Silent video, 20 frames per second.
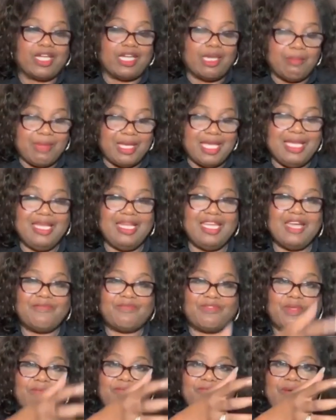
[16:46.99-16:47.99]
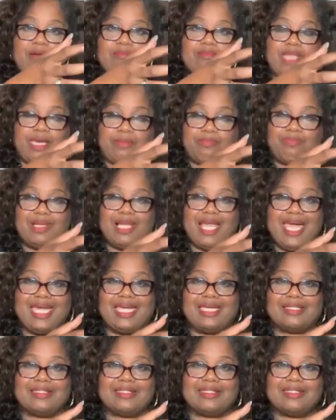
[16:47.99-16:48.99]
we can be lifted from that
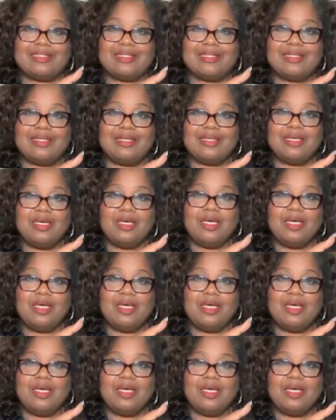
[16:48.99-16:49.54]
place.